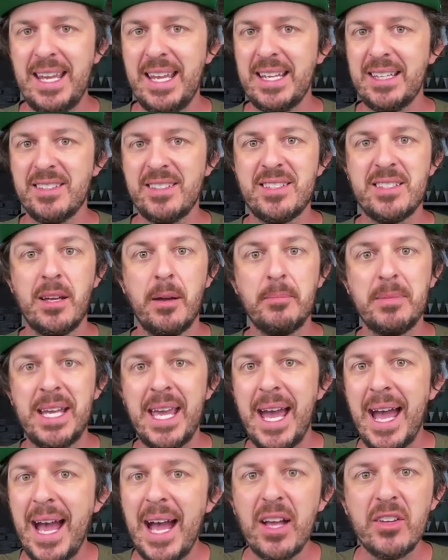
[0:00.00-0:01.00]
in some
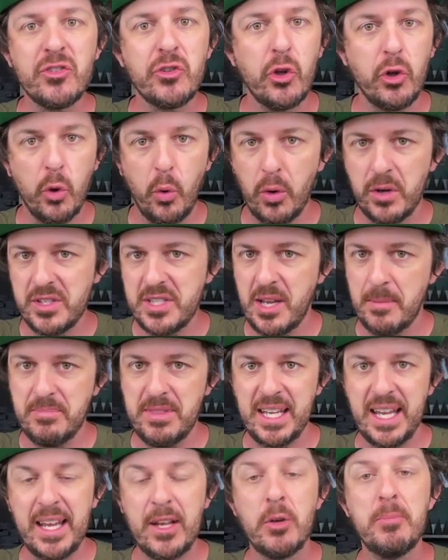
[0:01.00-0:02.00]
castle or
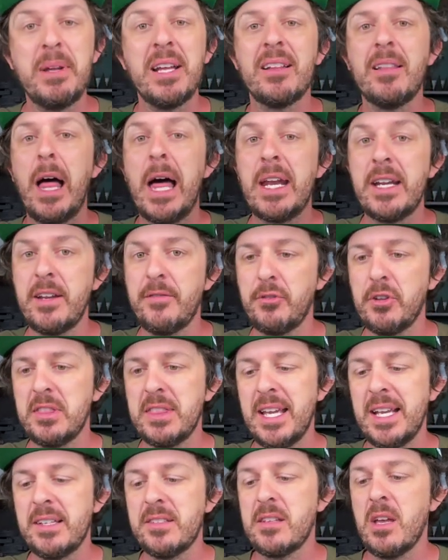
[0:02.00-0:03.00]
something. It could be a lot of
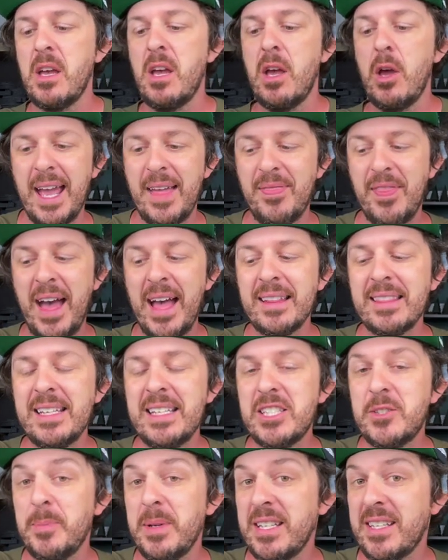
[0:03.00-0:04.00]
different things. And that
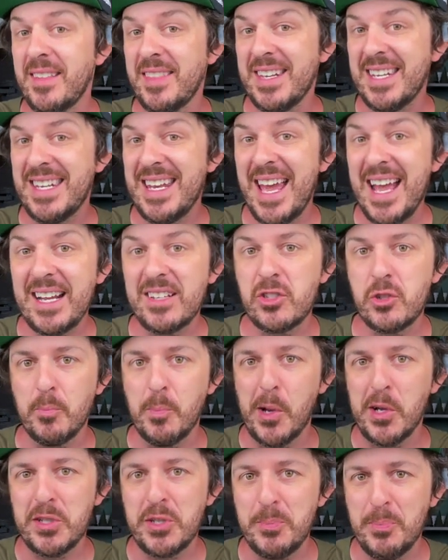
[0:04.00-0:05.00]
leads me to the next
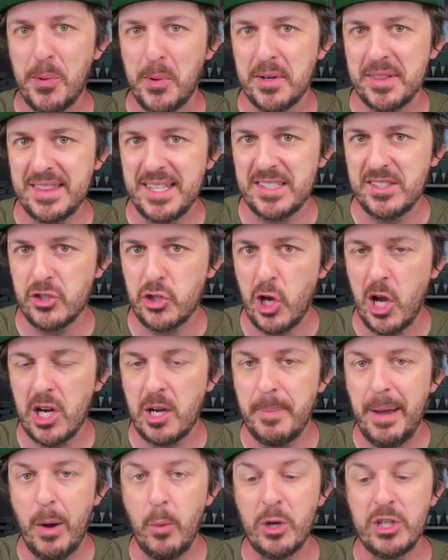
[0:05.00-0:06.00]
most important thing to talk
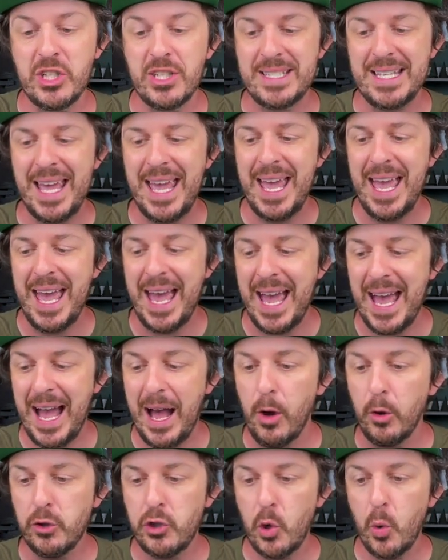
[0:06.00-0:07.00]
about, which is
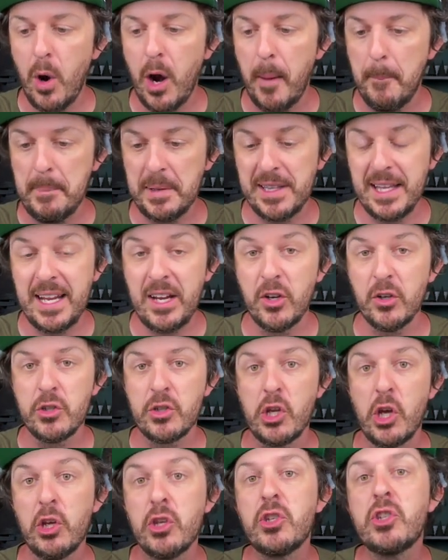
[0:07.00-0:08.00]
how do our
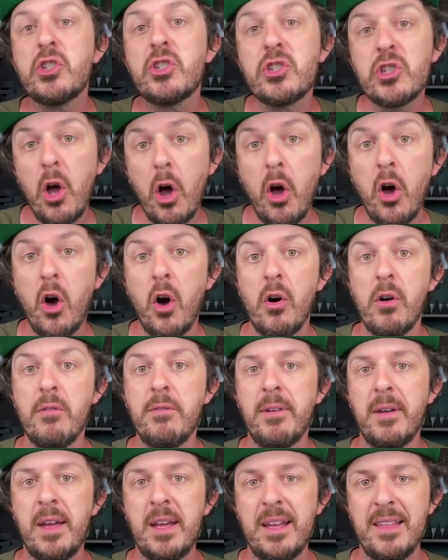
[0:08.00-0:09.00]
players solve
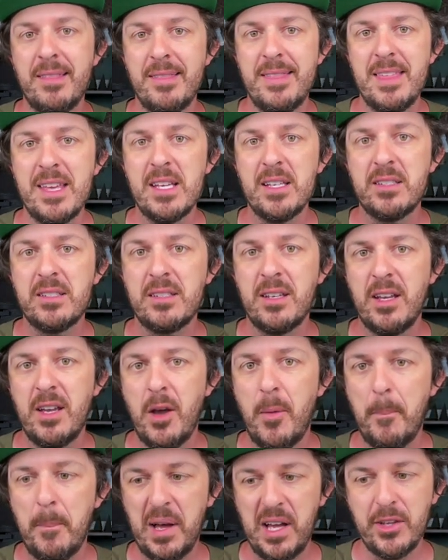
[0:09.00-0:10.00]
this
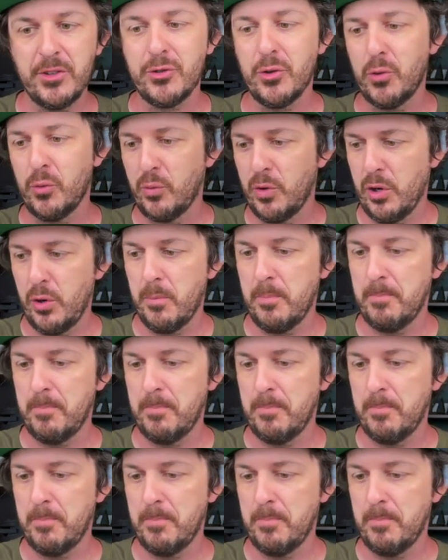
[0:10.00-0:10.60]
puzzle room?